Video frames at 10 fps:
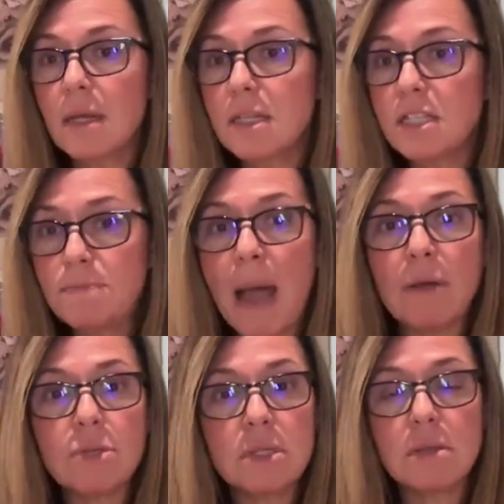
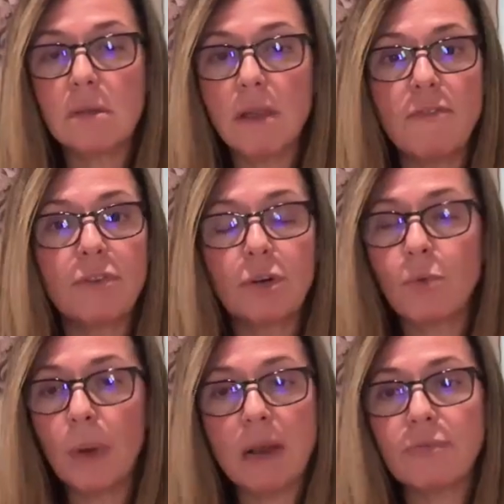spouse, lover,
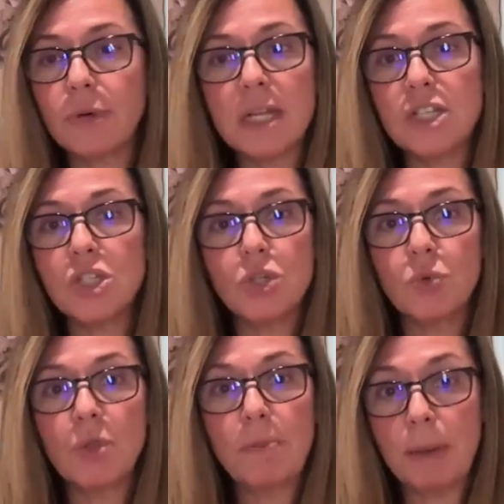whatever it is,
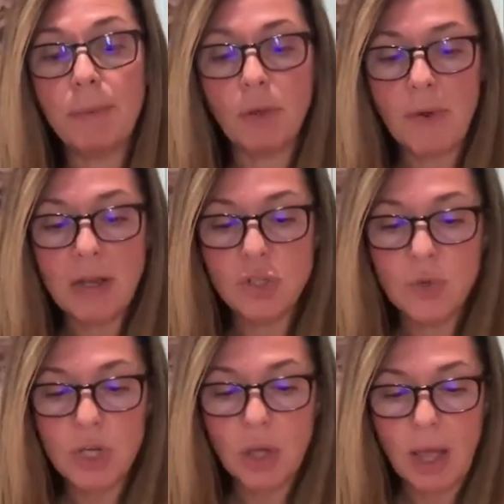to the people around you
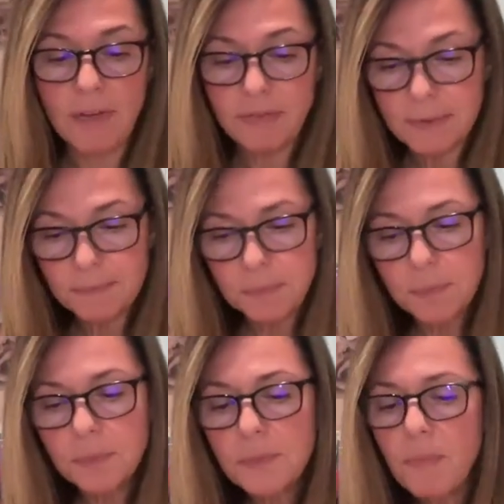in your life.
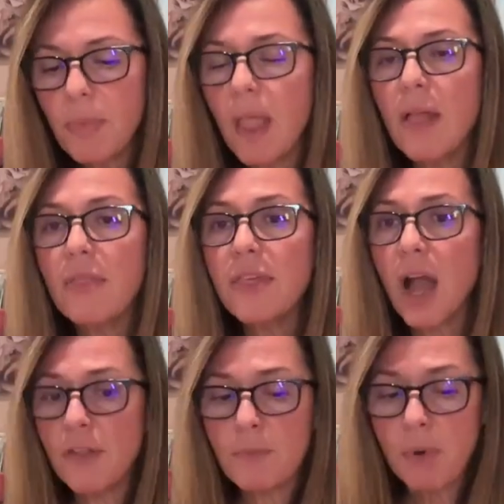The
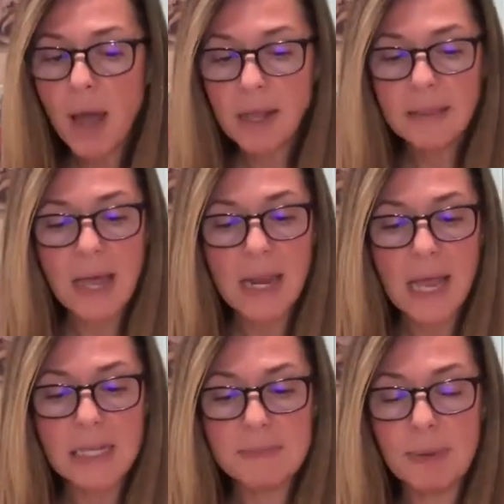other product that
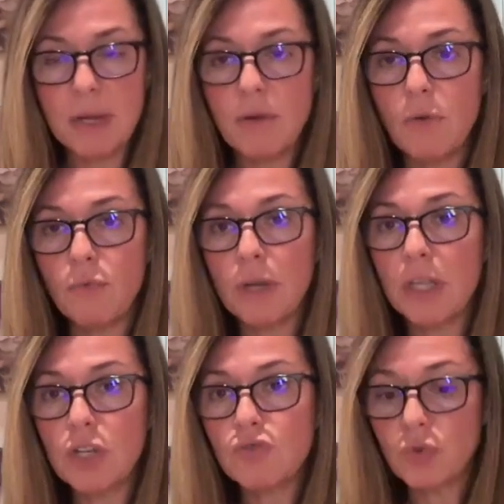has been
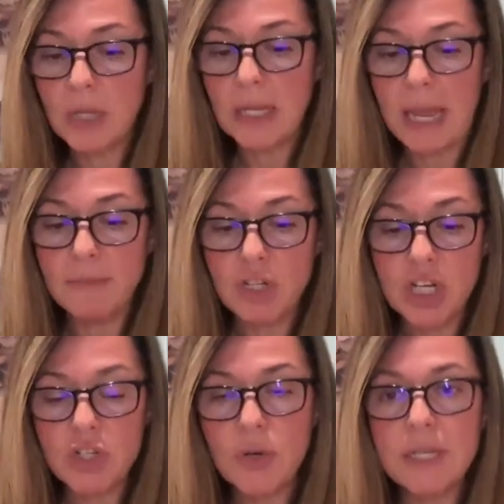really truly a game
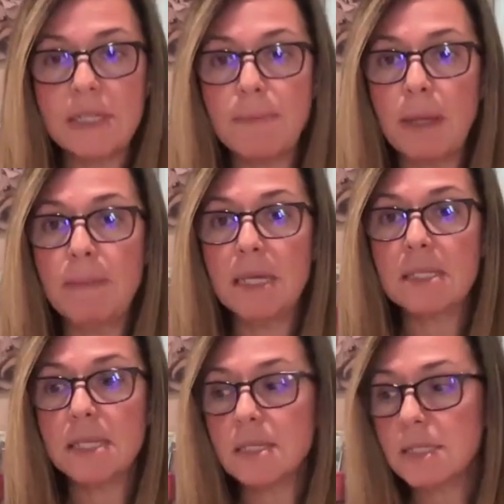changer is the PB
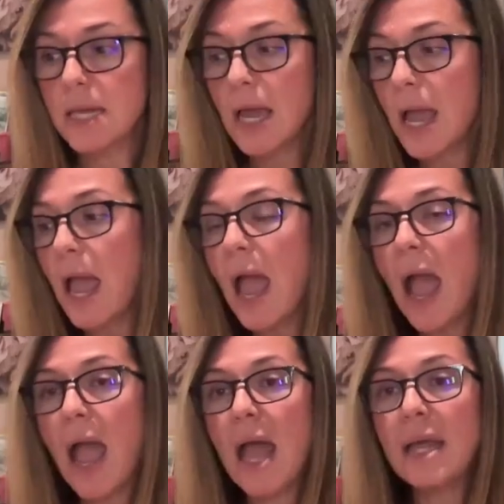Assist,
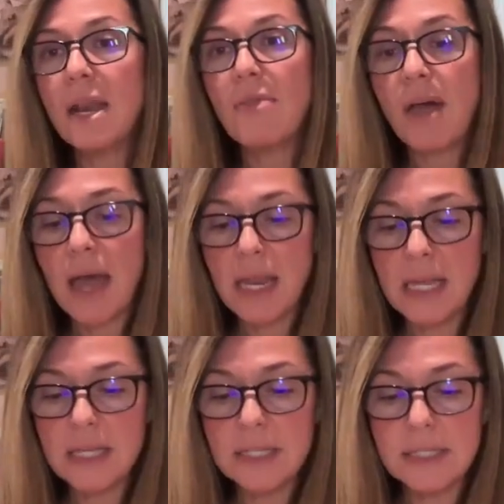and that
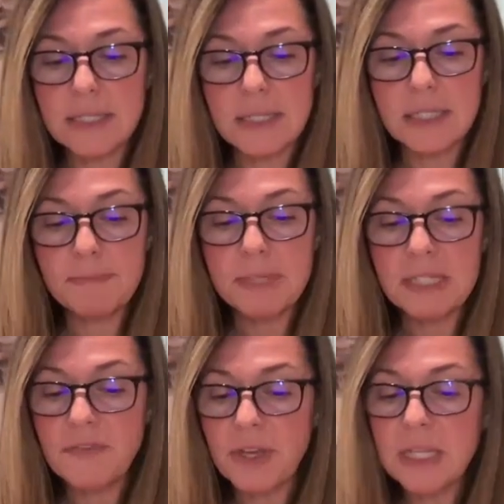is
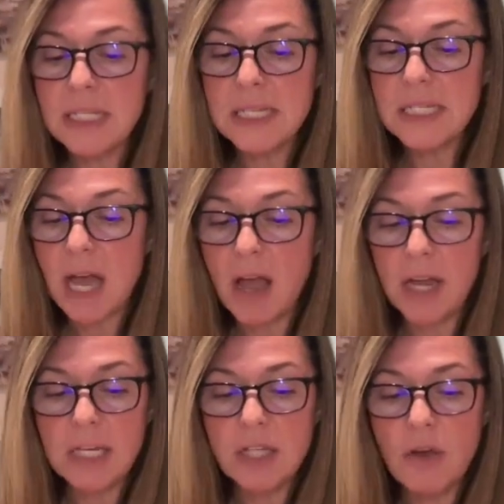specifically
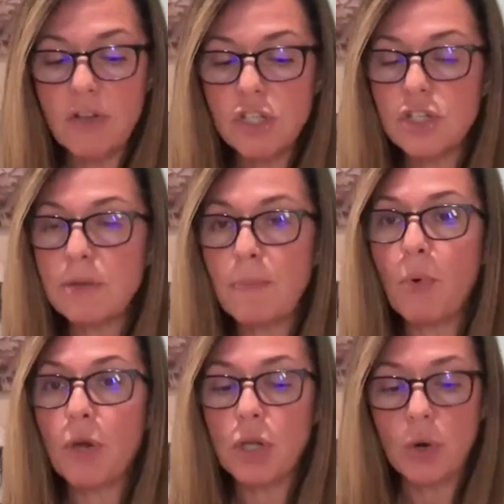designed to
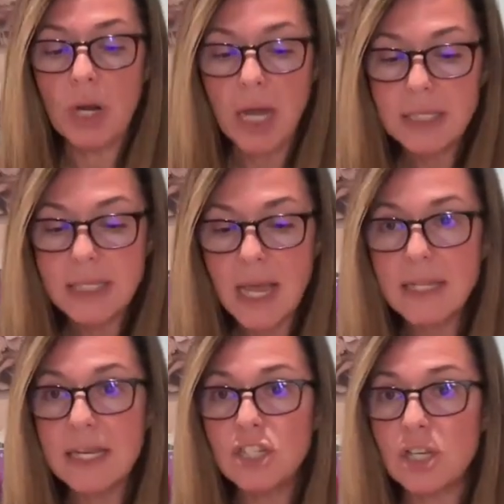support your gut
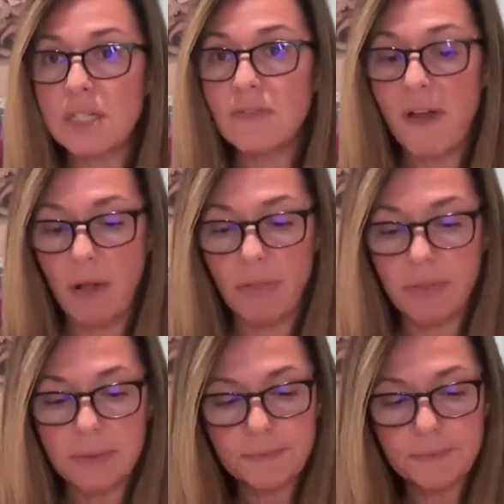and digestive health.